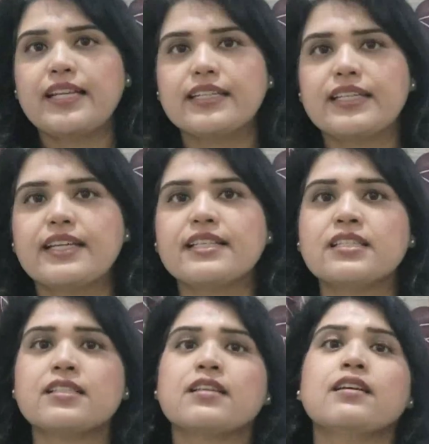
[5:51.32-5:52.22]
In a
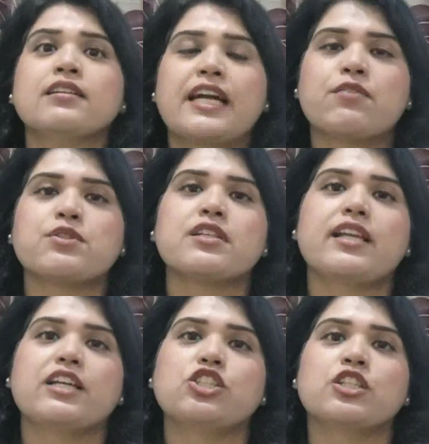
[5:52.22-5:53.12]
case that was
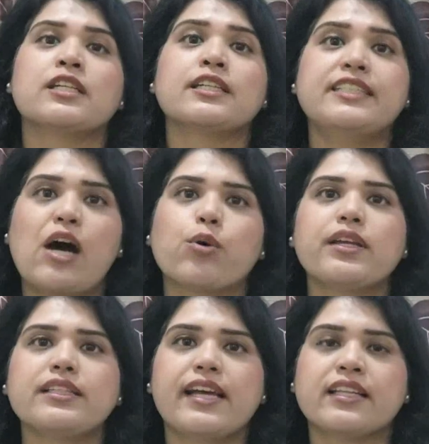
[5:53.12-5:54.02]
alleging
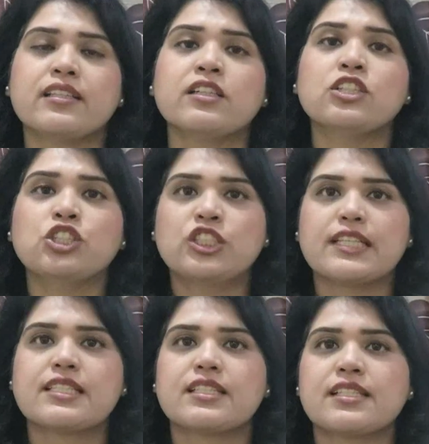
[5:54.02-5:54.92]
dowry death,
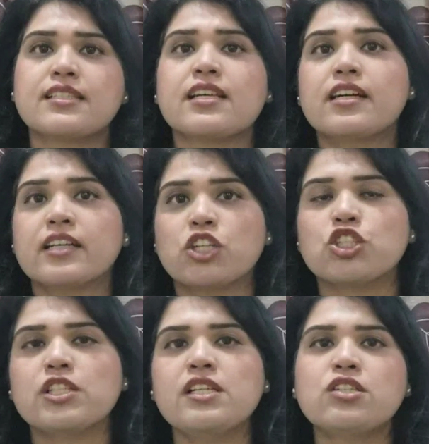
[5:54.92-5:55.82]
Justice
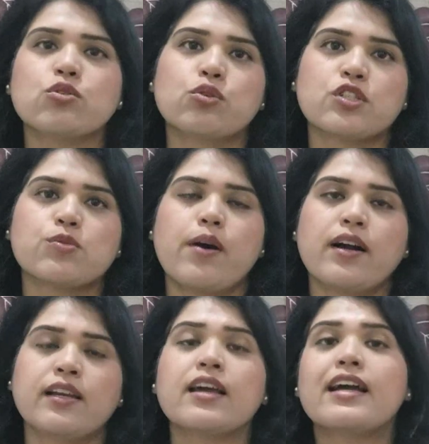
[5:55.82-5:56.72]
Rajneesh
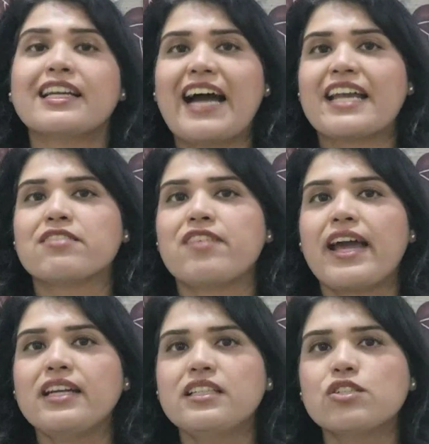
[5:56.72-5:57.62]
Oswal
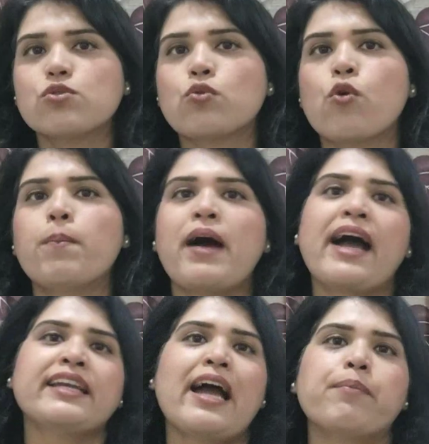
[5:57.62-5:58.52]
clarified the scope
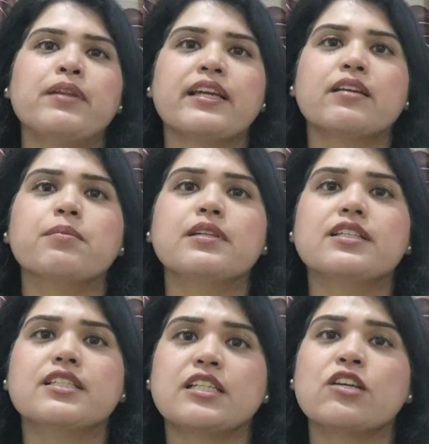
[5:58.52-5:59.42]
and
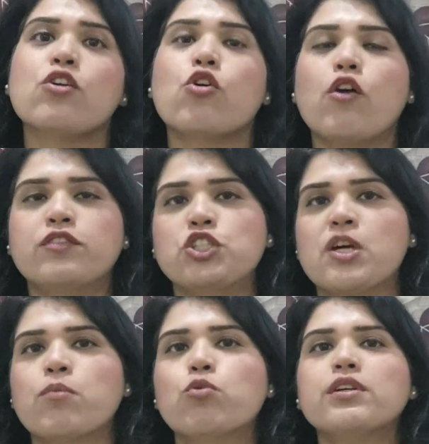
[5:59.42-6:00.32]
applicability of the
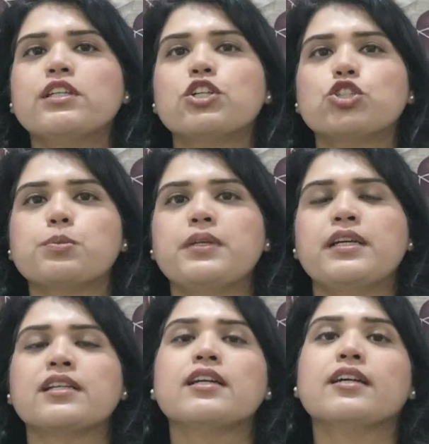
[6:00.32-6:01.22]
Jammu and
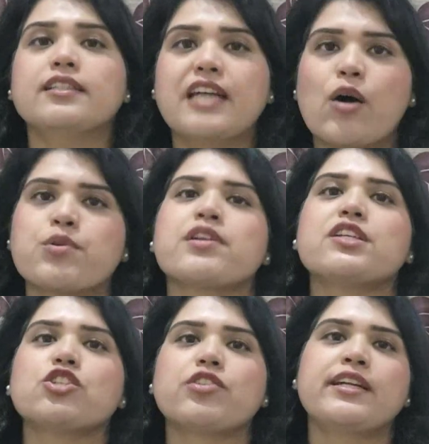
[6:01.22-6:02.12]
Kashmir Dowry
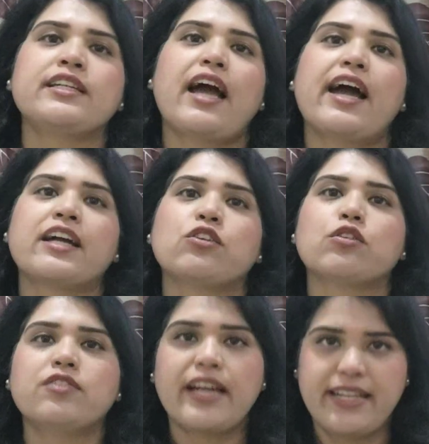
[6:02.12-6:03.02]
Restraint Act of